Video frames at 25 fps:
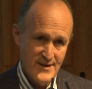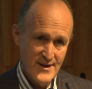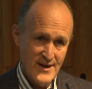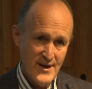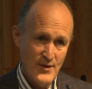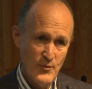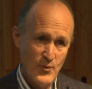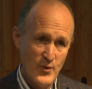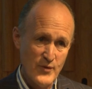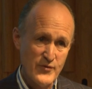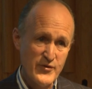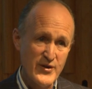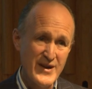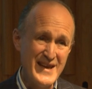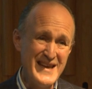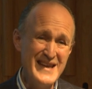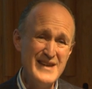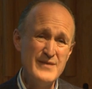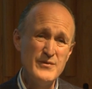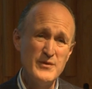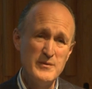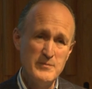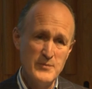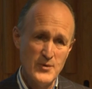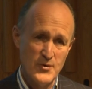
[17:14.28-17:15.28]
and what's
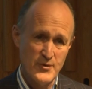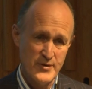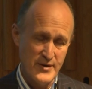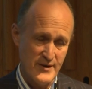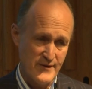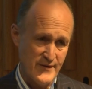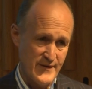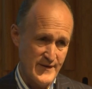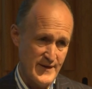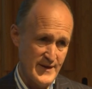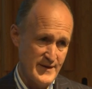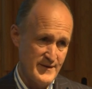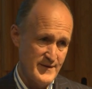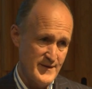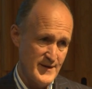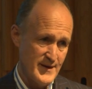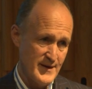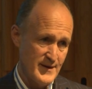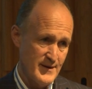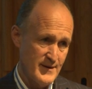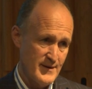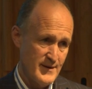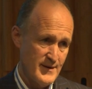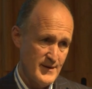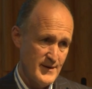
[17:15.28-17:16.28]
even more
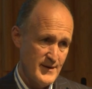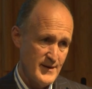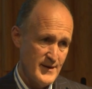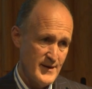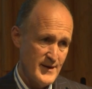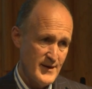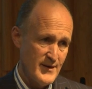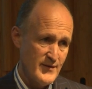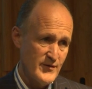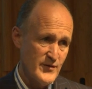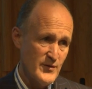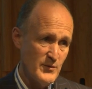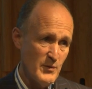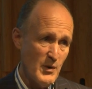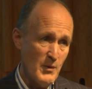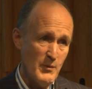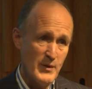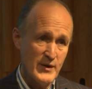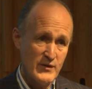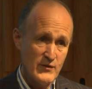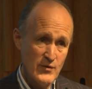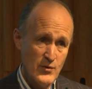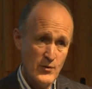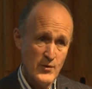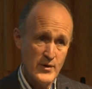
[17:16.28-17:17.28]
exciting, is that what
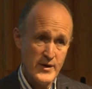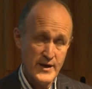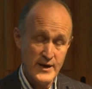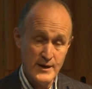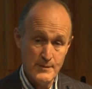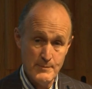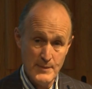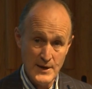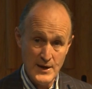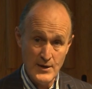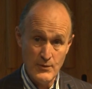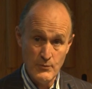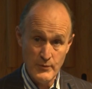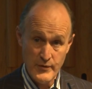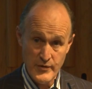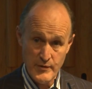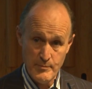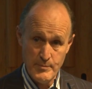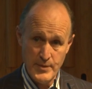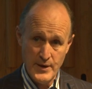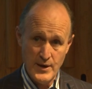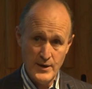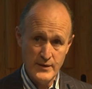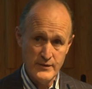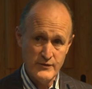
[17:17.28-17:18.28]
we're talking about with the
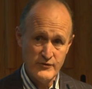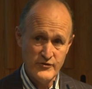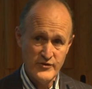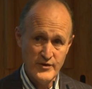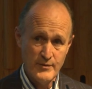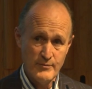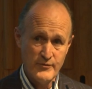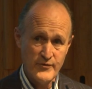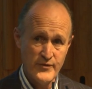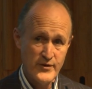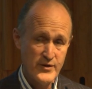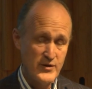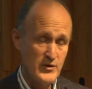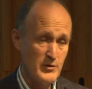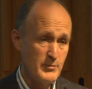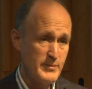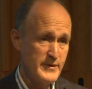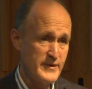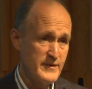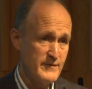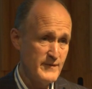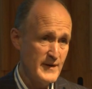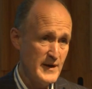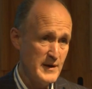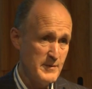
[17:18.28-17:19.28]
partnerships that you'll be
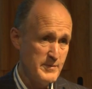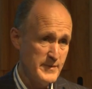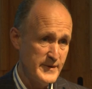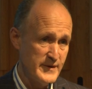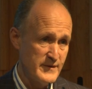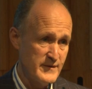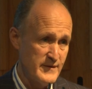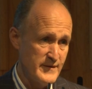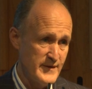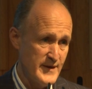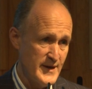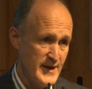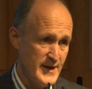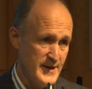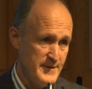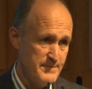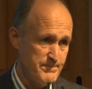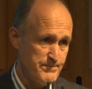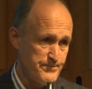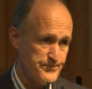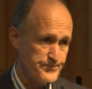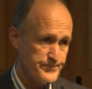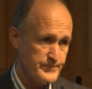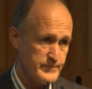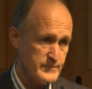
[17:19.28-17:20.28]
developing today,
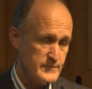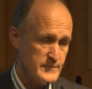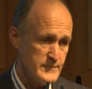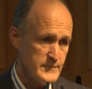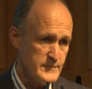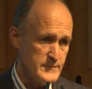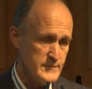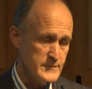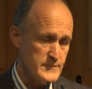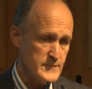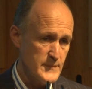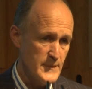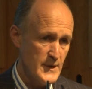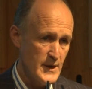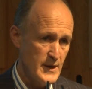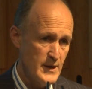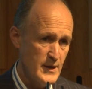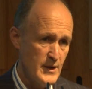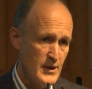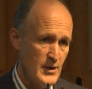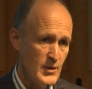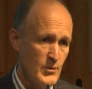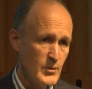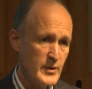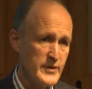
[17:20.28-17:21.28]

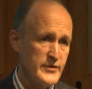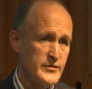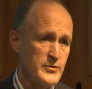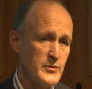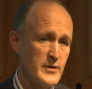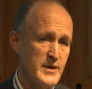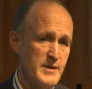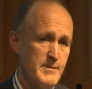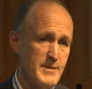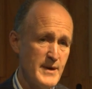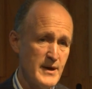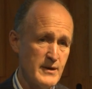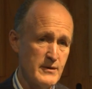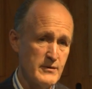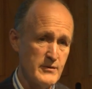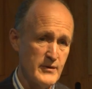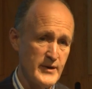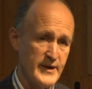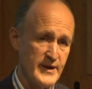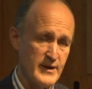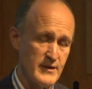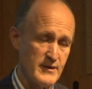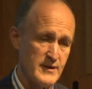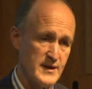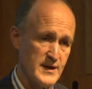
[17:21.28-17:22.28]
we're talking about
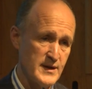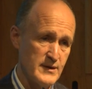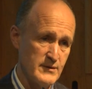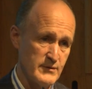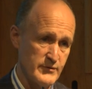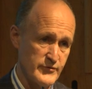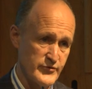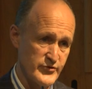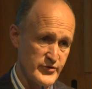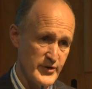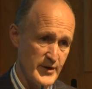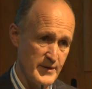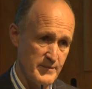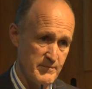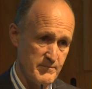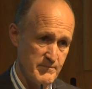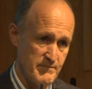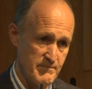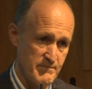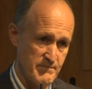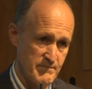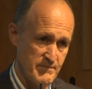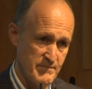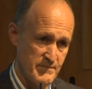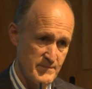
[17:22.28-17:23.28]
growing our culture
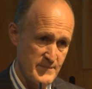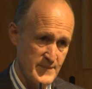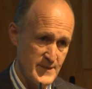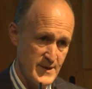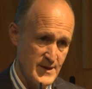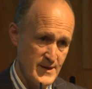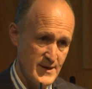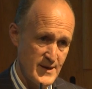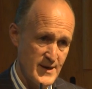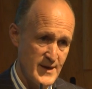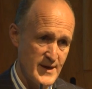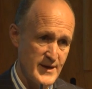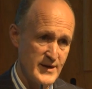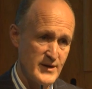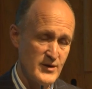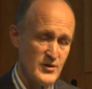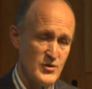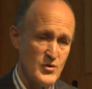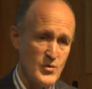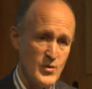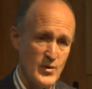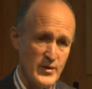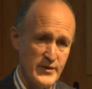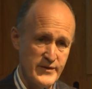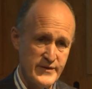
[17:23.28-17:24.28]
and our
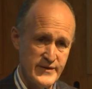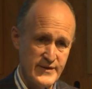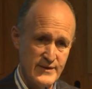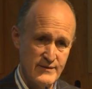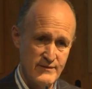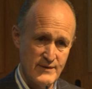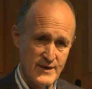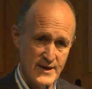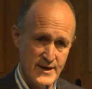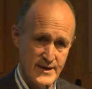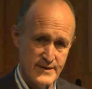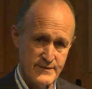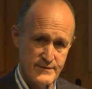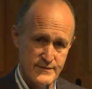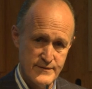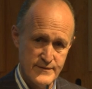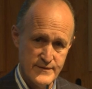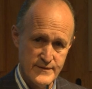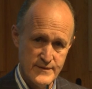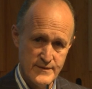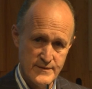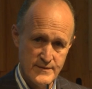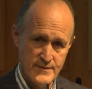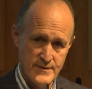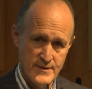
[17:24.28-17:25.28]
quality of life